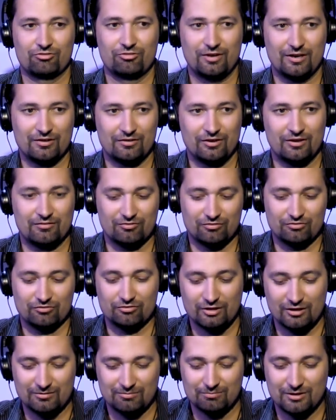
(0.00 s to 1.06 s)
So I, I
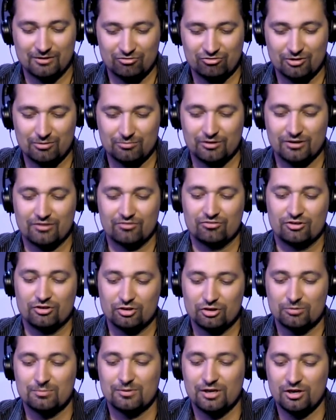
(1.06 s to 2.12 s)
just I, my summary is
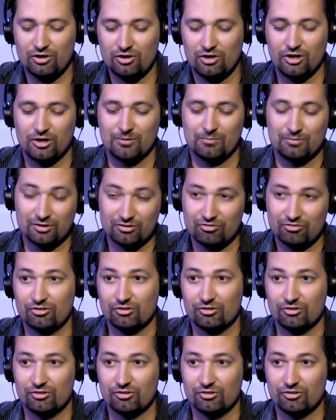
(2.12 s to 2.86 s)
you can be harmed.